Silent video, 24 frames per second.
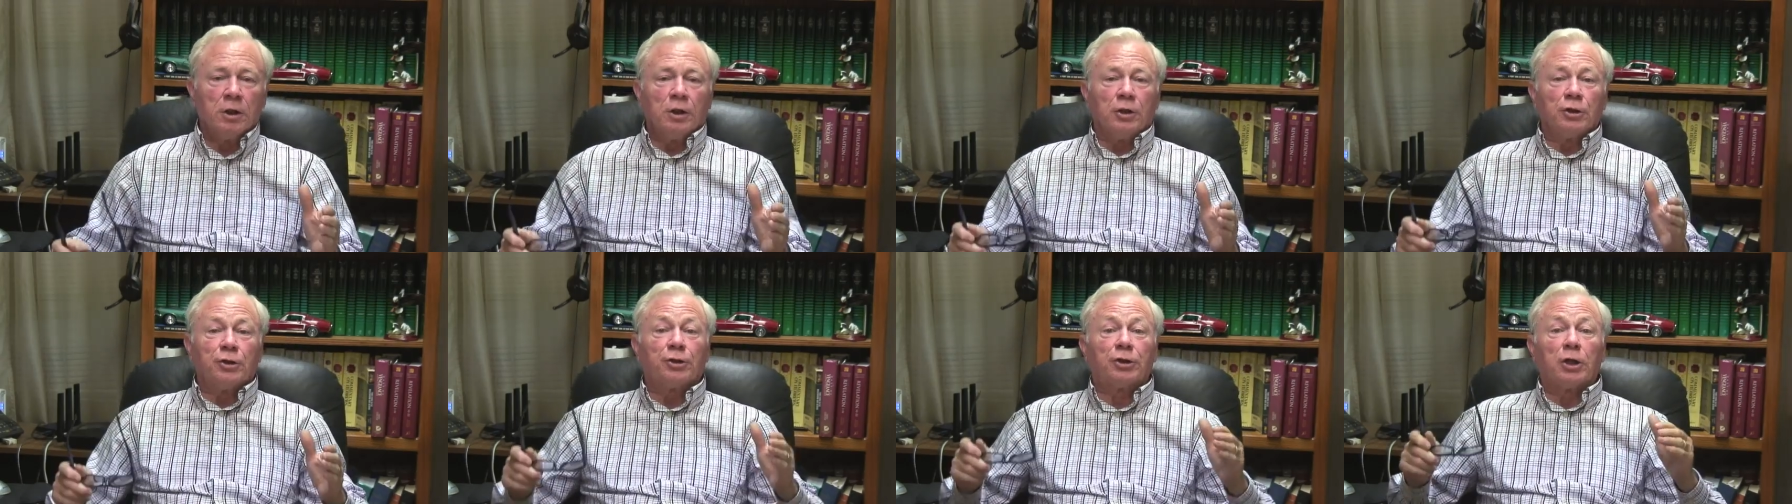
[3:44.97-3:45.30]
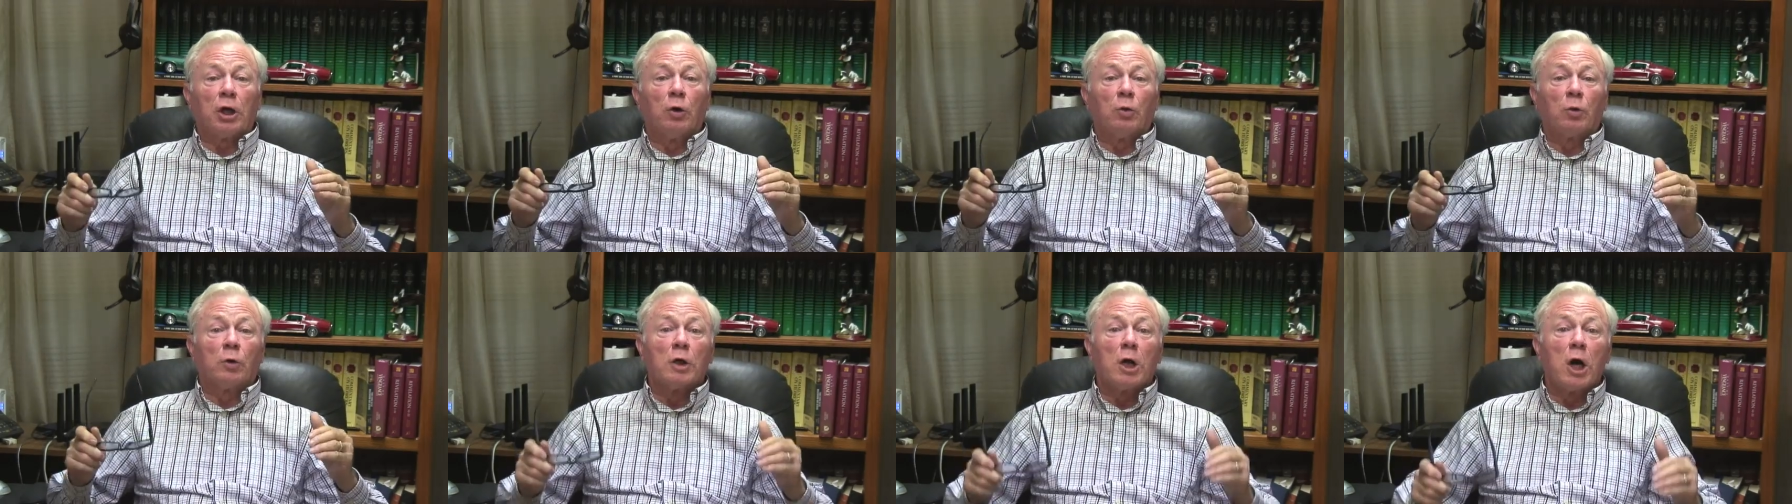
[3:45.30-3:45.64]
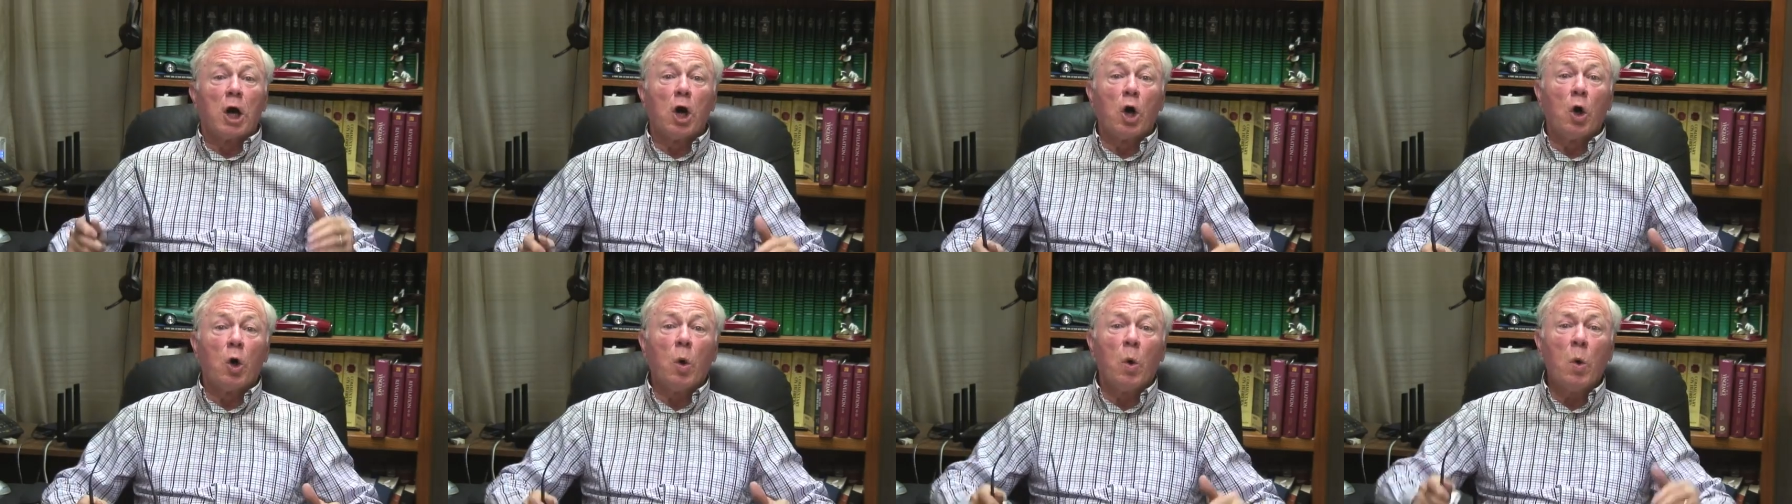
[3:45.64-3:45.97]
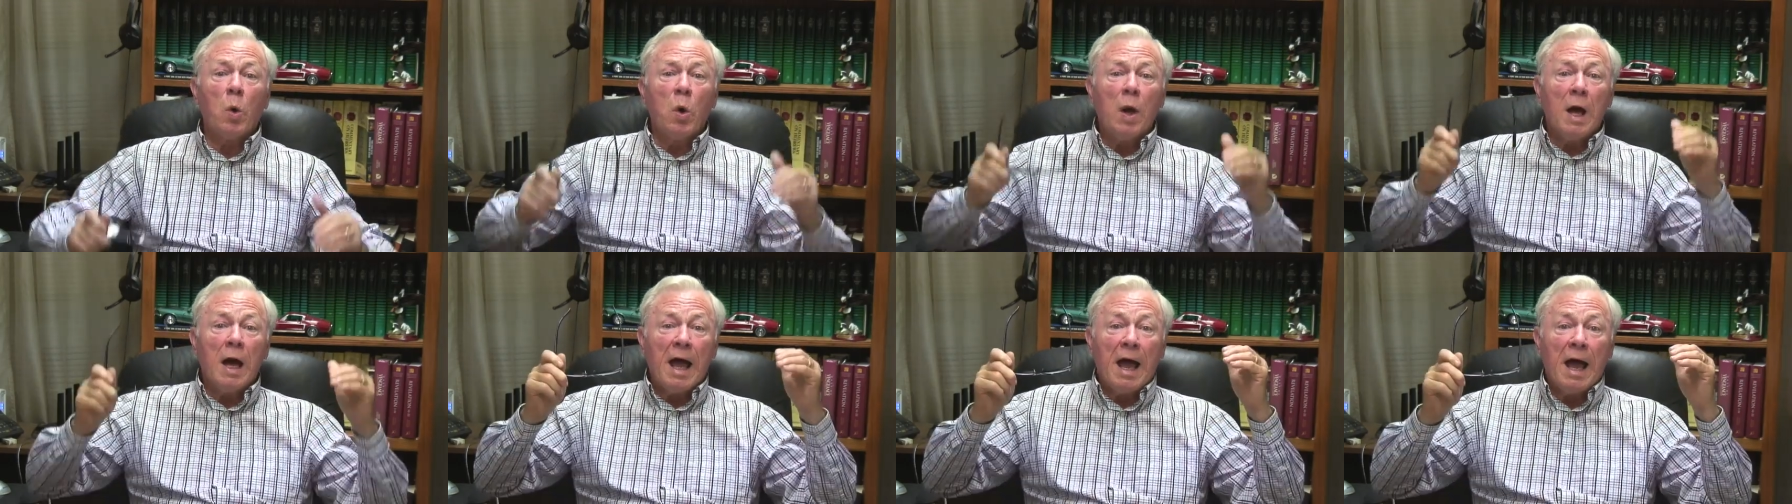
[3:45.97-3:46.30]
So,
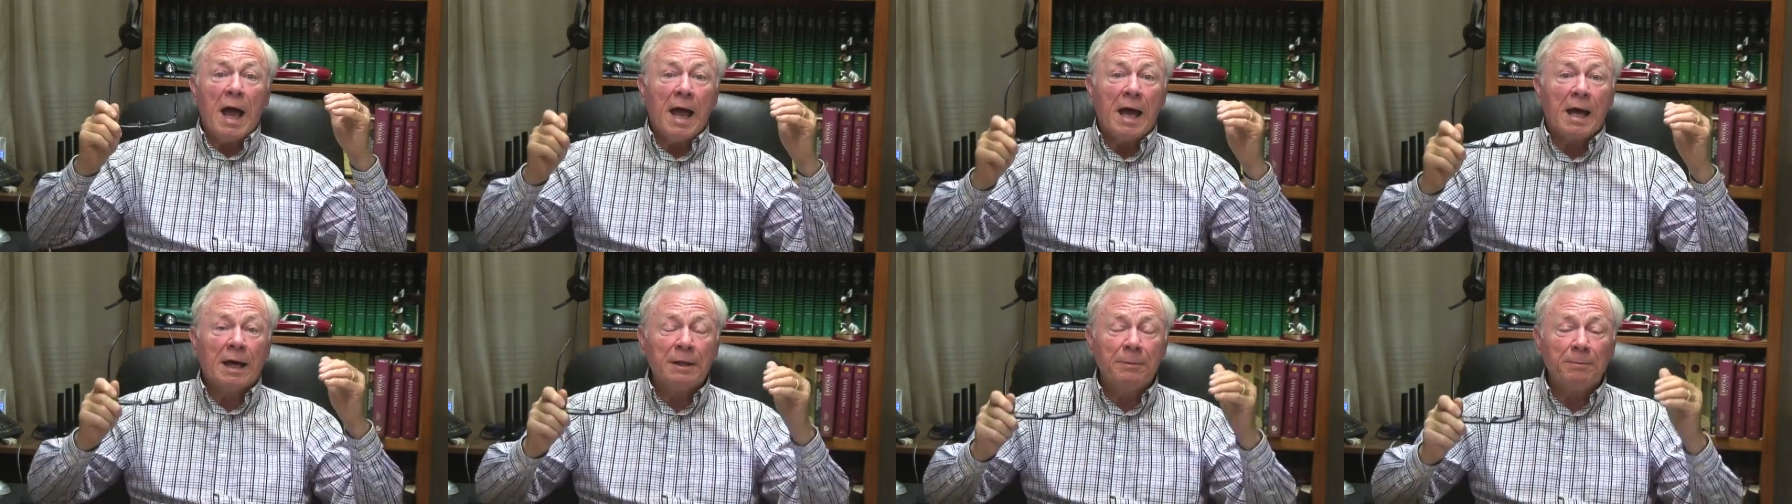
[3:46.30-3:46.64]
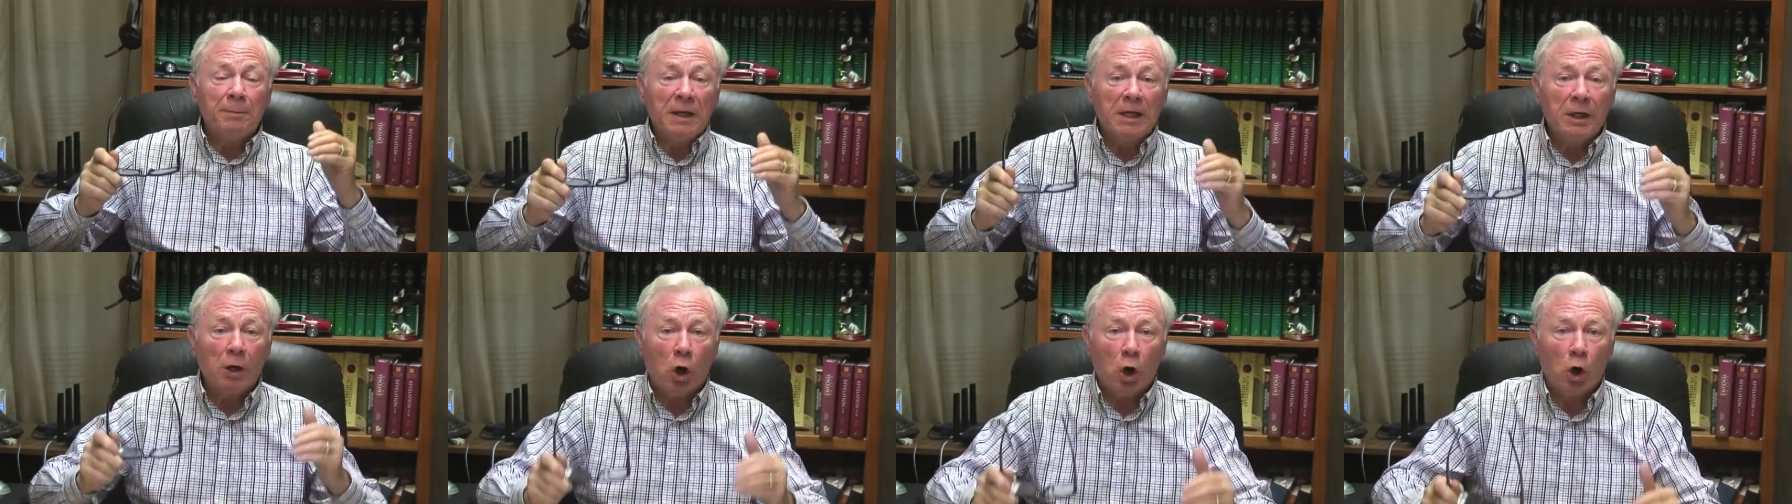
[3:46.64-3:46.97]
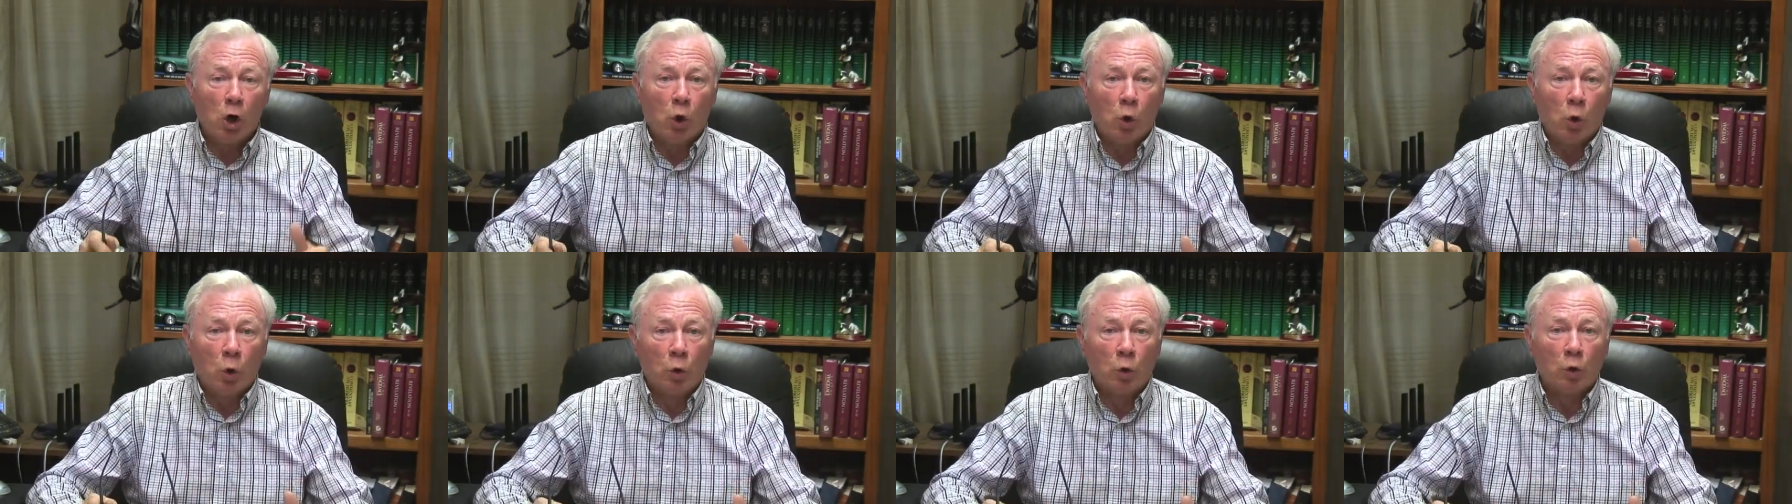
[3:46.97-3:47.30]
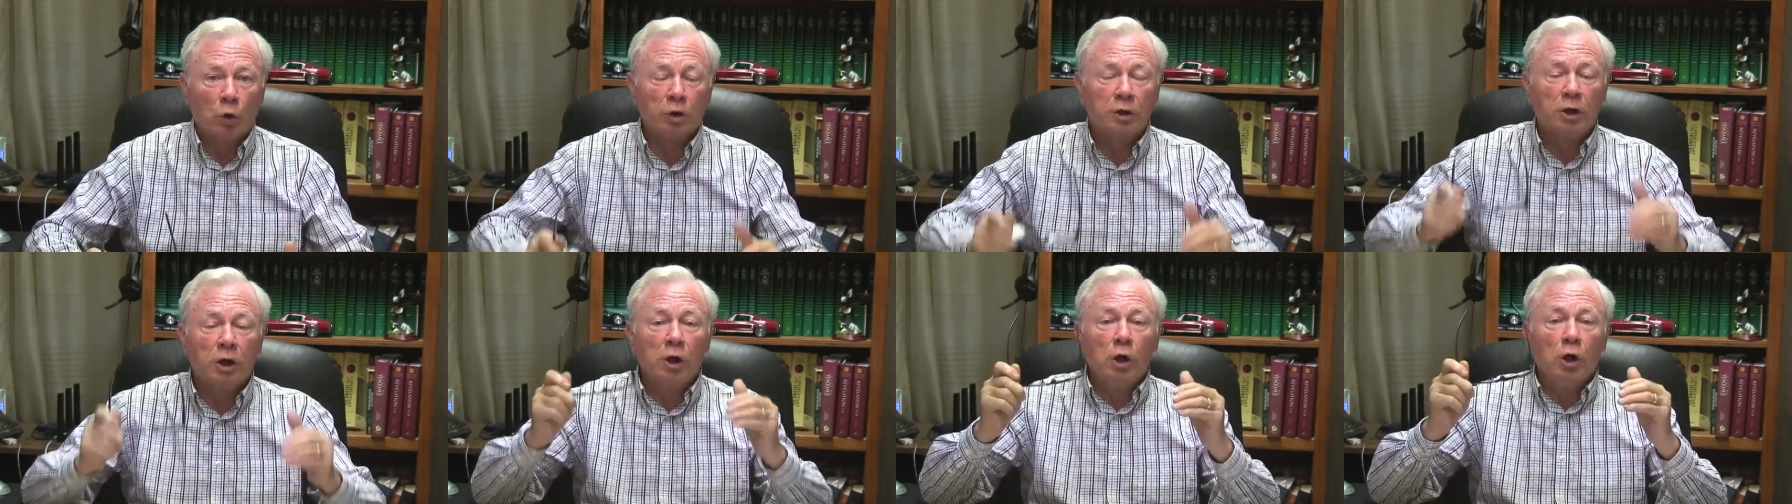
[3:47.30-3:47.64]
lo and
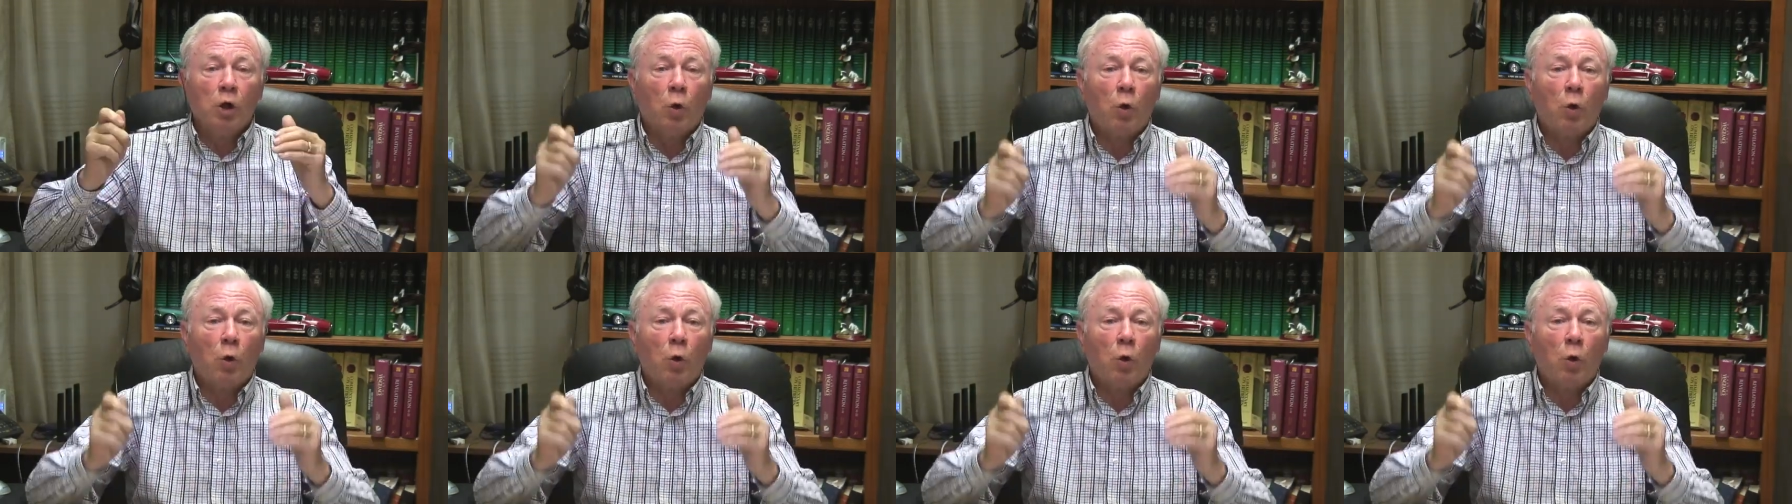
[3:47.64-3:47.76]
behold,